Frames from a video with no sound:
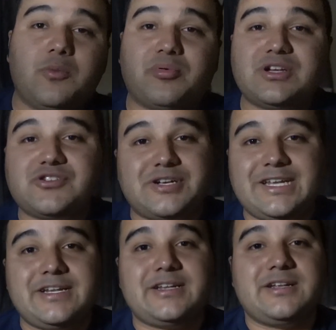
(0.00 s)
no pressure
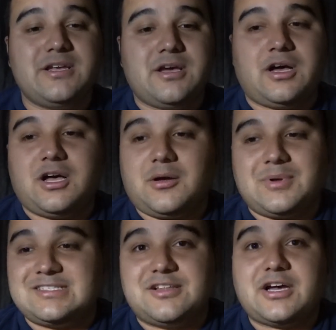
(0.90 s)
needed. Um,
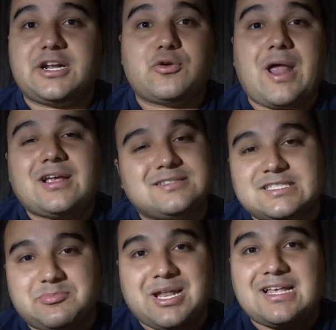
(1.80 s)
it's not going to crack because
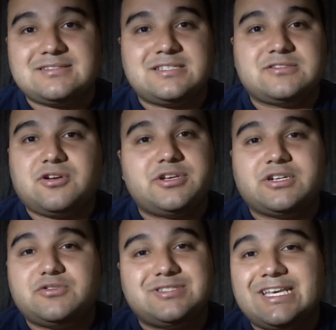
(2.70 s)
it's plastic. So all you
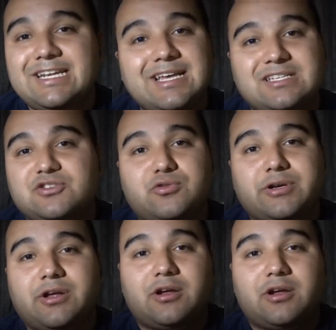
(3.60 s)
got to do is heat it and screw it